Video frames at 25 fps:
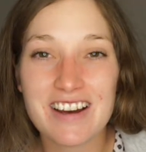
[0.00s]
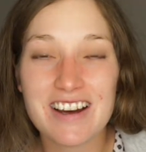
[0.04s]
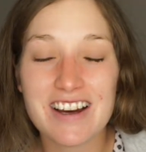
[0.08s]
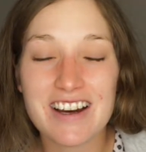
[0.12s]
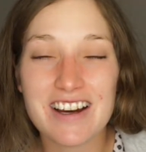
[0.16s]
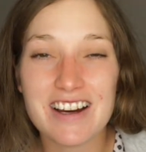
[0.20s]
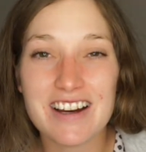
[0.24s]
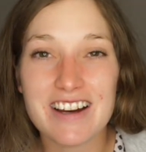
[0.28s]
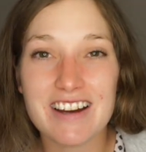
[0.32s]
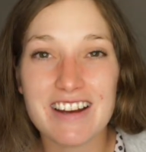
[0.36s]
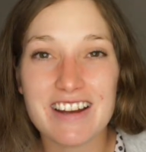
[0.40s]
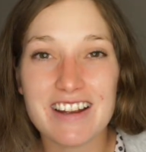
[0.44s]

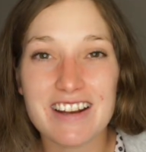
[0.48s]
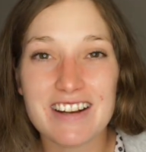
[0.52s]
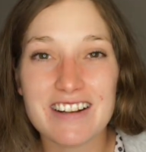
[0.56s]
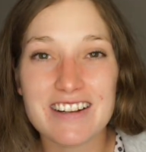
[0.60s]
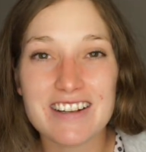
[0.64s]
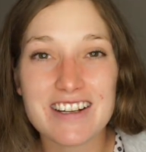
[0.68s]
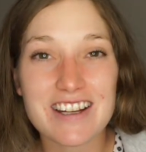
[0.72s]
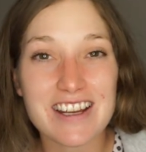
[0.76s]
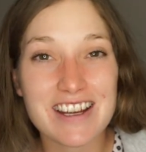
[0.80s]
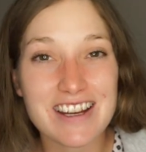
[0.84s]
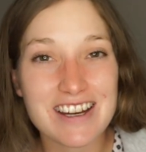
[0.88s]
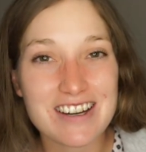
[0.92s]

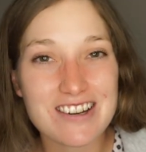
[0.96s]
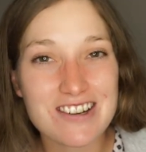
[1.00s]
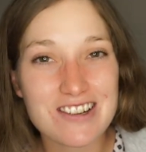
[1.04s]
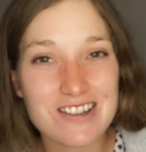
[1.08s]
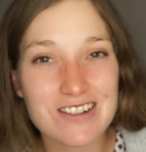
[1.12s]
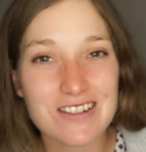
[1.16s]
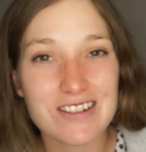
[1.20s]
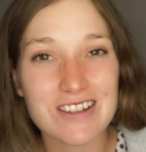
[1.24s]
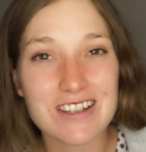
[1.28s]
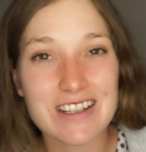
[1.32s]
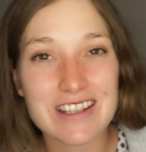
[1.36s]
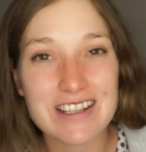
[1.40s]
and
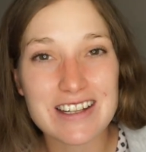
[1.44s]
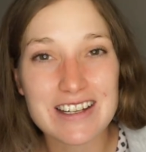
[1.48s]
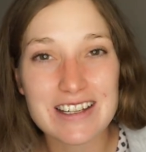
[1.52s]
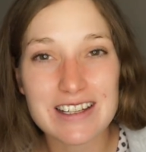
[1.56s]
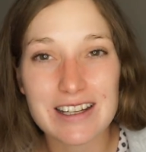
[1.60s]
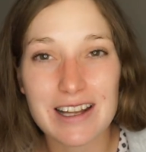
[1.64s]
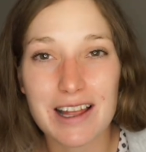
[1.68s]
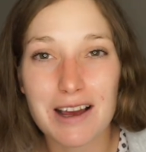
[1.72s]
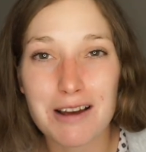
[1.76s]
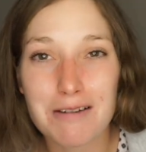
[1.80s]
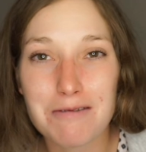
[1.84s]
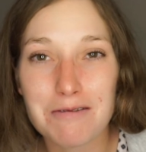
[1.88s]
enjoy this
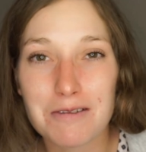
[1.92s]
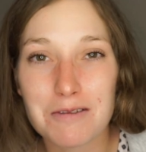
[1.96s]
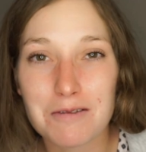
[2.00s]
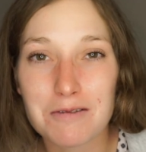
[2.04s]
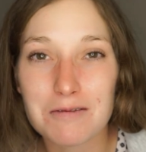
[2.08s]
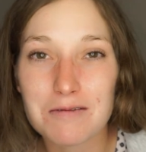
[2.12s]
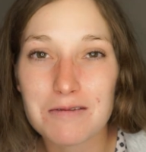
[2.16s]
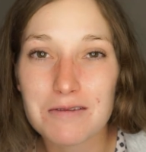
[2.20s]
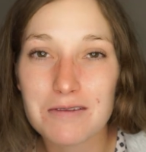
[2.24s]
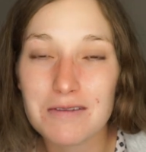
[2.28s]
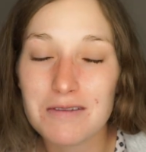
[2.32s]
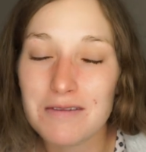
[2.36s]
life
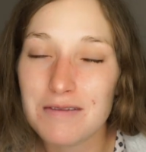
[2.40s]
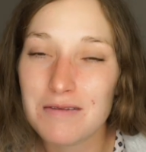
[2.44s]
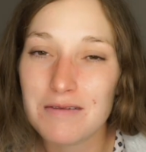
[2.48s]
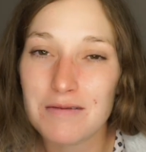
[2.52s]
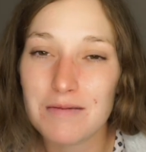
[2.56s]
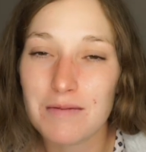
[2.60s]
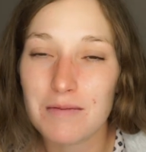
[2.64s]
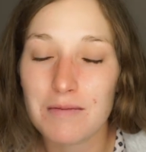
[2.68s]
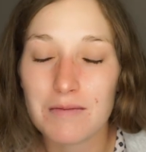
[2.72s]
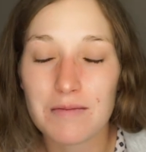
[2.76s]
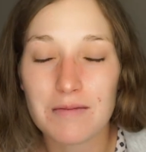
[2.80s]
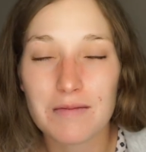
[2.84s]
of
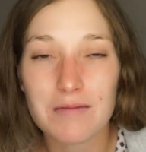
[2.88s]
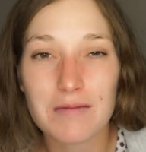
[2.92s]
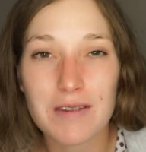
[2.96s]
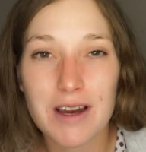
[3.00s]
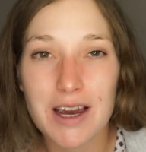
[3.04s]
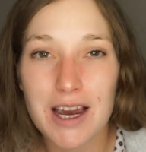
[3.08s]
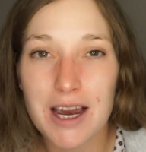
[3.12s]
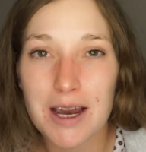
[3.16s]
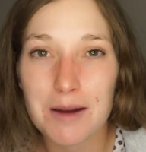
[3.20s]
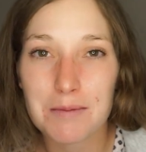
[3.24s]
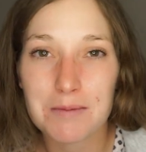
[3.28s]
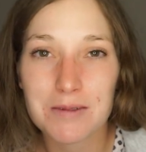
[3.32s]

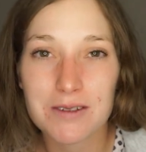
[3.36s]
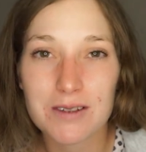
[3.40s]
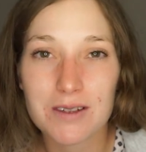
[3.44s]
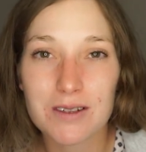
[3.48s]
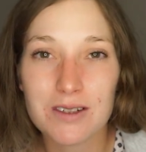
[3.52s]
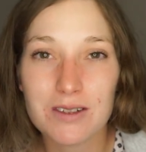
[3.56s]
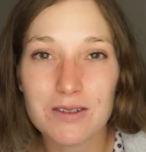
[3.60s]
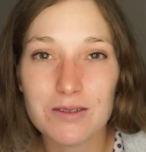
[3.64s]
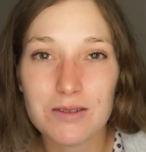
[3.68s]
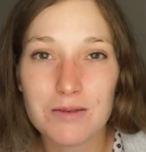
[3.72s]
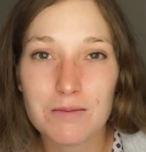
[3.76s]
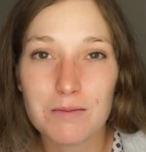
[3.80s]

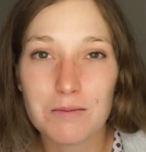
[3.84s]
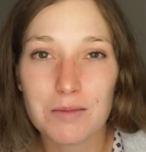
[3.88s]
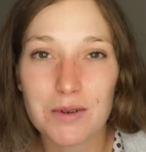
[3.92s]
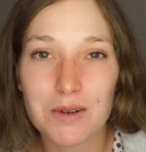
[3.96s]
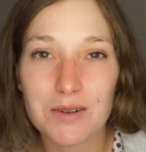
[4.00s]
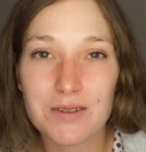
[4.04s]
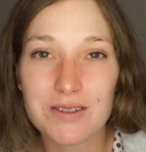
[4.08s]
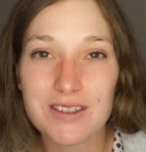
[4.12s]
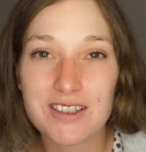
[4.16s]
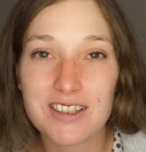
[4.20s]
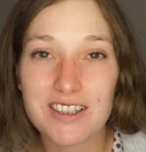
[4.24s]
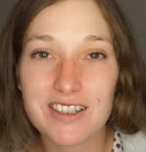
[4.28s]
absolute
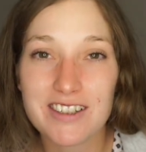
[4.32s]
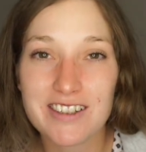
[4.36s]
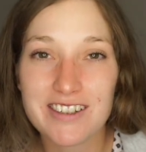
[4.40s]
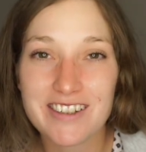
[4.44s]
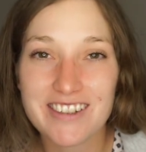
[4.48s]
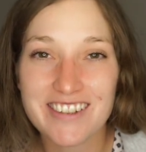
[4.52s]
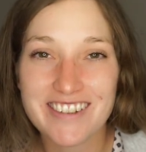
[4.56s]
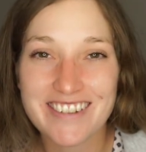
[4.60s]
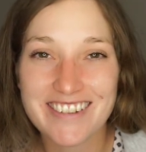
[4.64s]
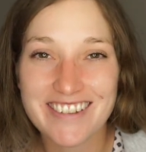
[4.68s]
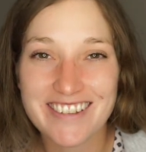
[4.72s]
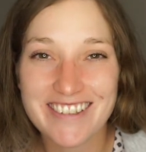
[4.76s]
beauty.
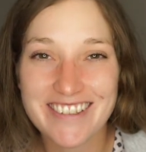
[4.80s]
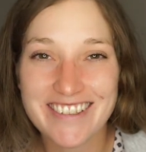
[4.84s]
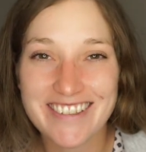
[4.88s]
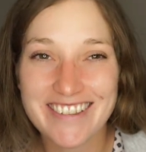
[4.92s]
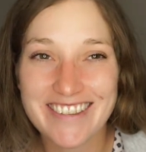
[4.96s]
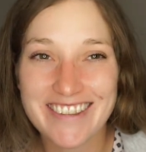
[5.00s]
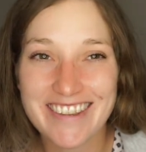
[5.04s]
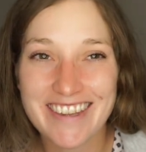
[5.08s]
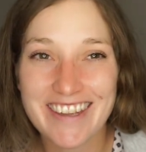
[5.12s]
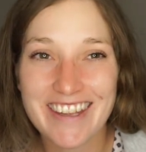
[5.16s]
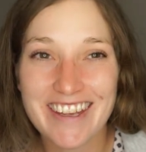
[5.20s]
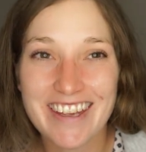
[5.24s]

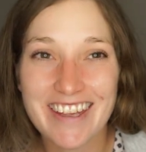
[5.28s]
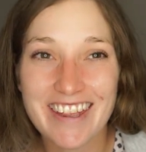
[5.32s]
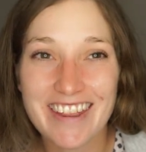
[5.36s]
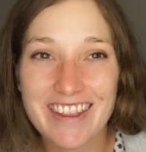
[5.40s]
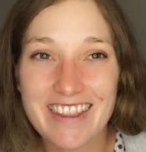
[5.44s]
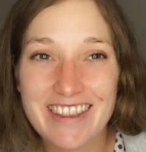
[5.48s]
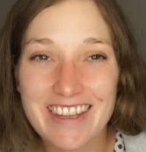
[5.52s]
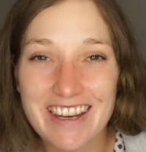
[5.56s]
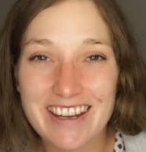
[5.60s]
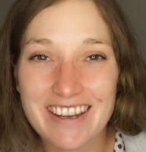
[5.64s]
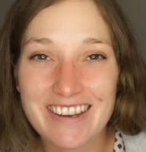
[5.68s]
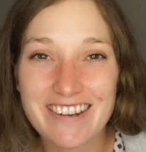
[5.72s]

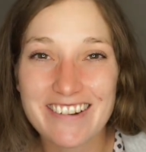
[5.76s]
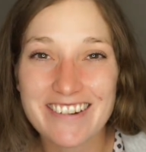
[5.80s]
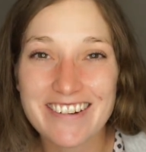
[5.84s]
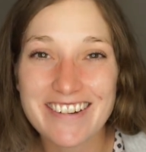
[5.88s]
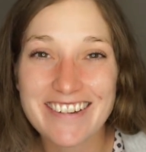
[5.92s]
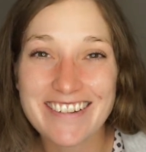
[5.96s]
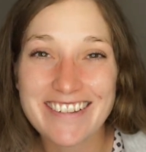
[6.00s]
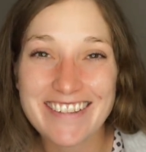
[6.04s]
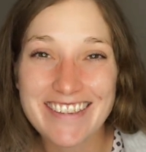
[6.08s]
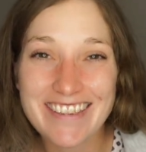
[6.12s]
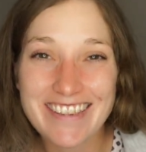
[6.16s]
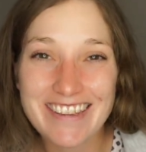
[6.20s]
Thank you.
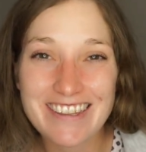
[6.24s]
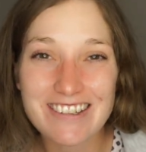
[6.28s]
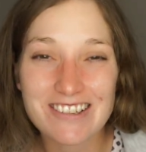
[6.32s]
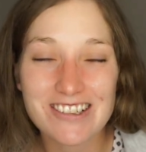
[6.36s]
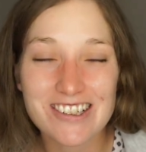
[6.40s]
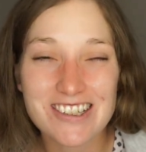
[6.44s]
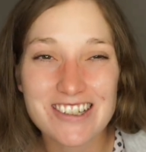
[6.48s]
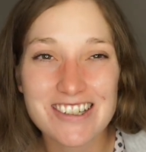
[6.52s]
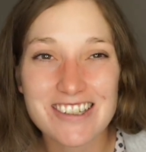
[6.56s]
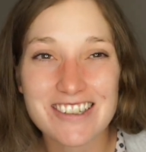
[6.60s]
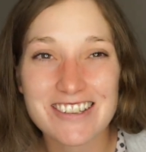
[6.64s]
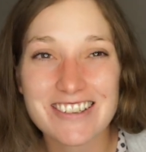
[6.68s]
Talk
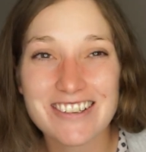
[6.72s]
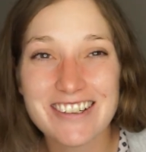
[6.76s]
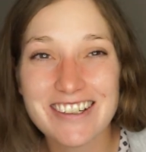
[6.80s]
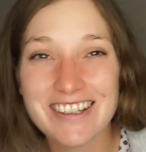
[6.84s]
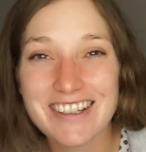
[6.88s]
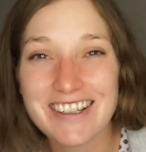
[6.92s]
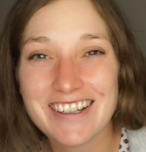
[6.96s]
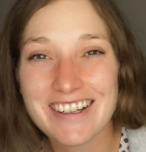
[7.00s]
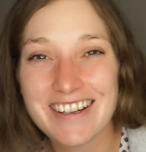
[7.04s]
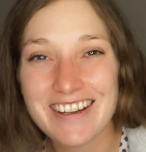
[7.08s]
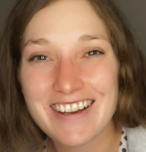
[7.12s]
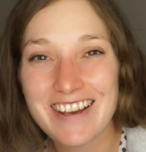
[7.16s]
to you soon.
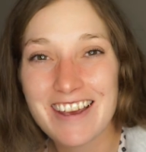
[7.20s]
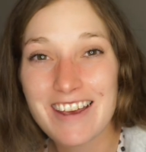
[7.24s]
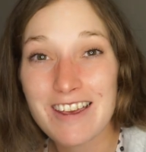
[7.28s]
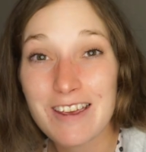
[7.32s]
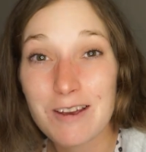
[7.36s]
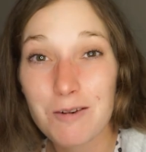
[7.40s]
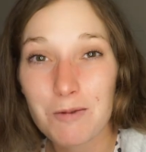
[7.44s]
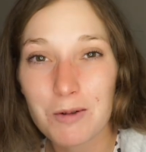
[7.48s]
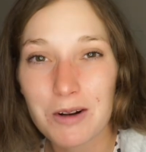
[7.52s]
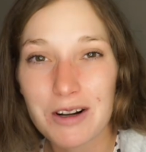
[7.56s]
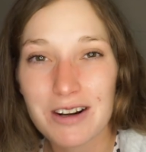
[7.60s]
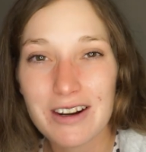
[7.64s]

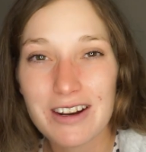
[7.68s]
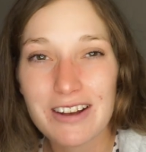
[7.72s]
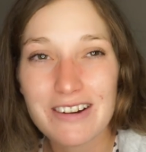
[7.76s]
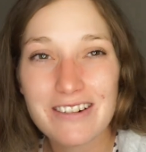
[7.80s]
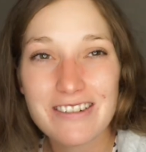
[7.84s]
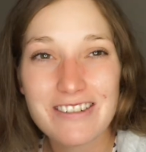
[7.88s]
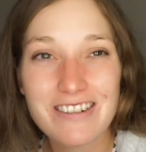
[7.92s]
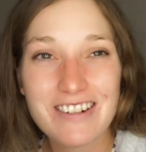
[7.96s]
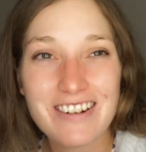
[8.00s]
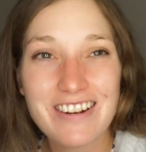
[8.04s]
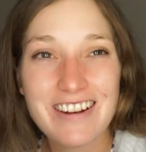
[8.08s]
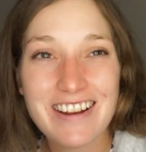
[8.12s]
One
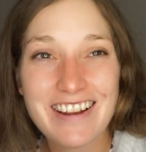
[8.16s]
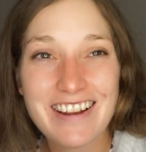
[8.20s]
love.